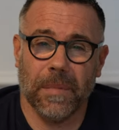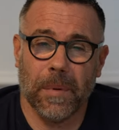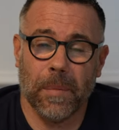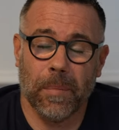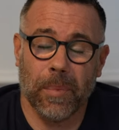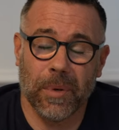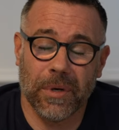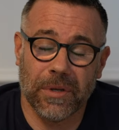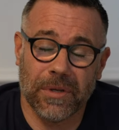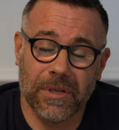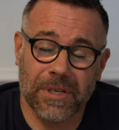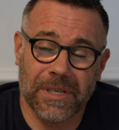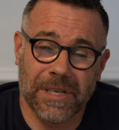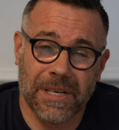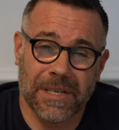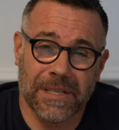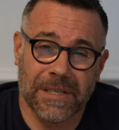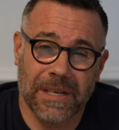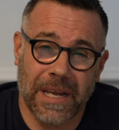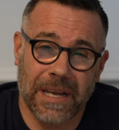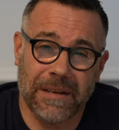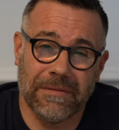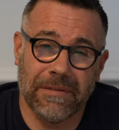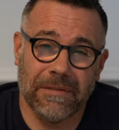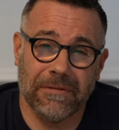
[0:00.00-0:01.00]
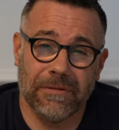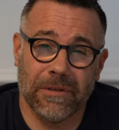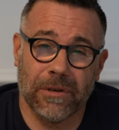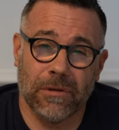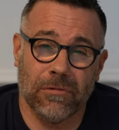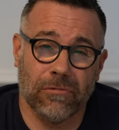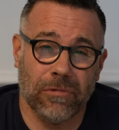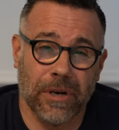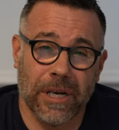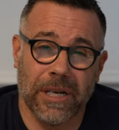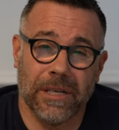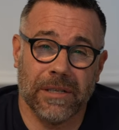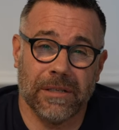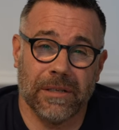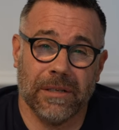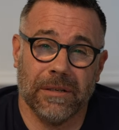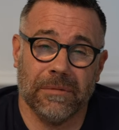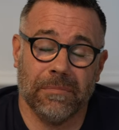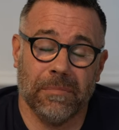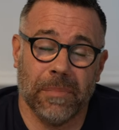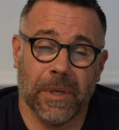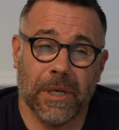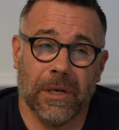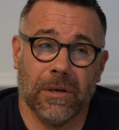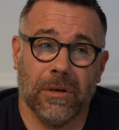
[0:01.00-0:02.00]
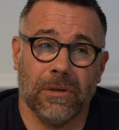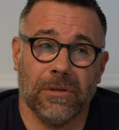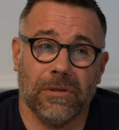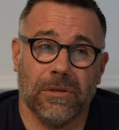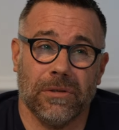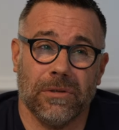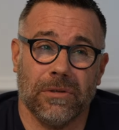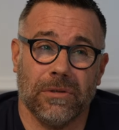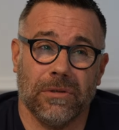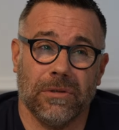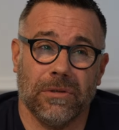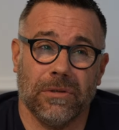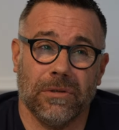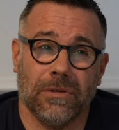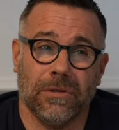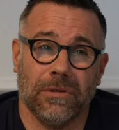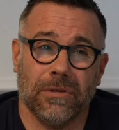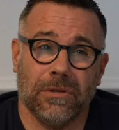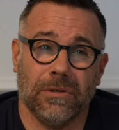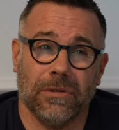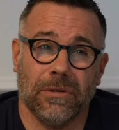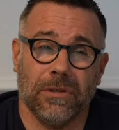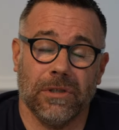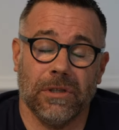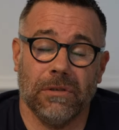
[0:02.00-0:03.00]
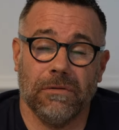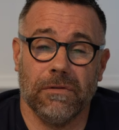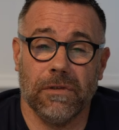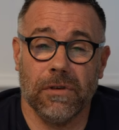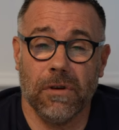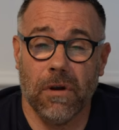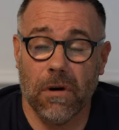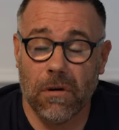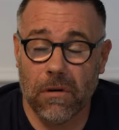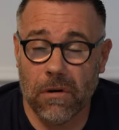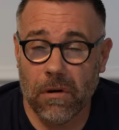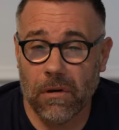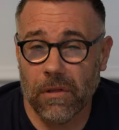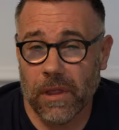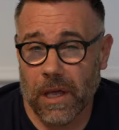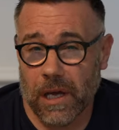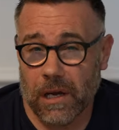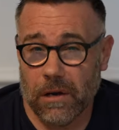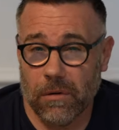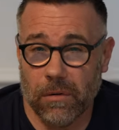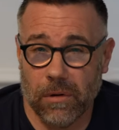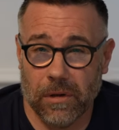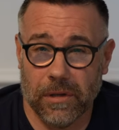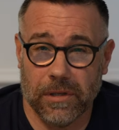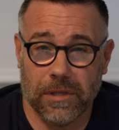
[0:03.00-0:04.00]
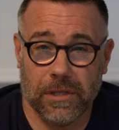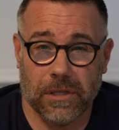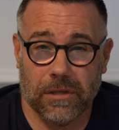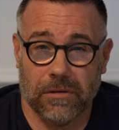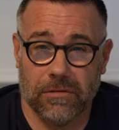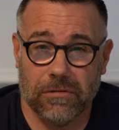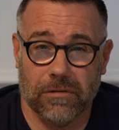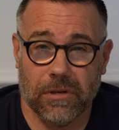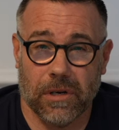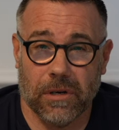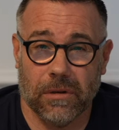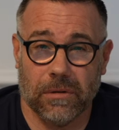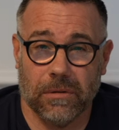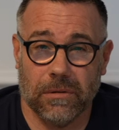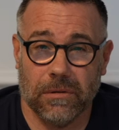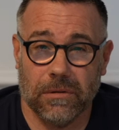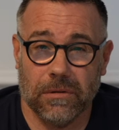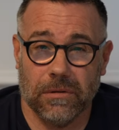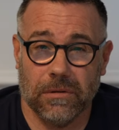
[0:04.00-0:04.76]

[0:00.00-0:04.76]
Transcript: But it's a saving for a reason, because you've not got that quality control.